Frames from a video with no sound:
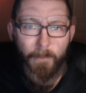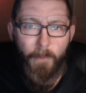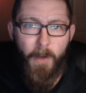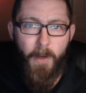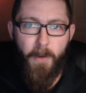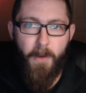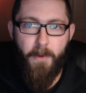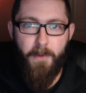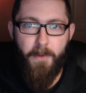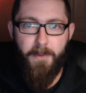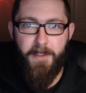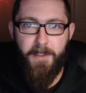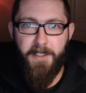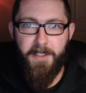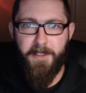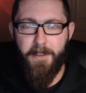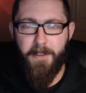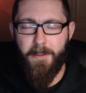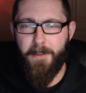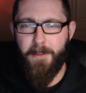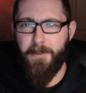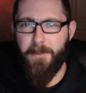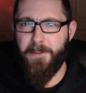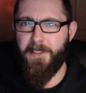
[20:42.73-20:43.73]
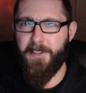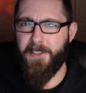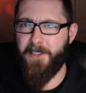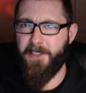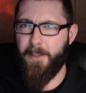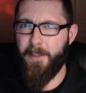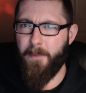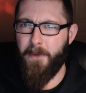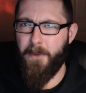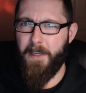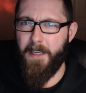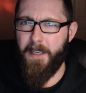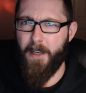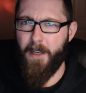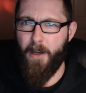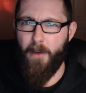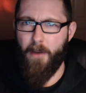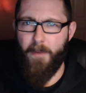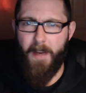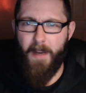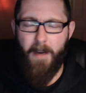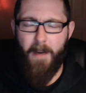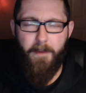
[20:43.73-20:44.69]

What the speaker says: Well, this concludes the summary of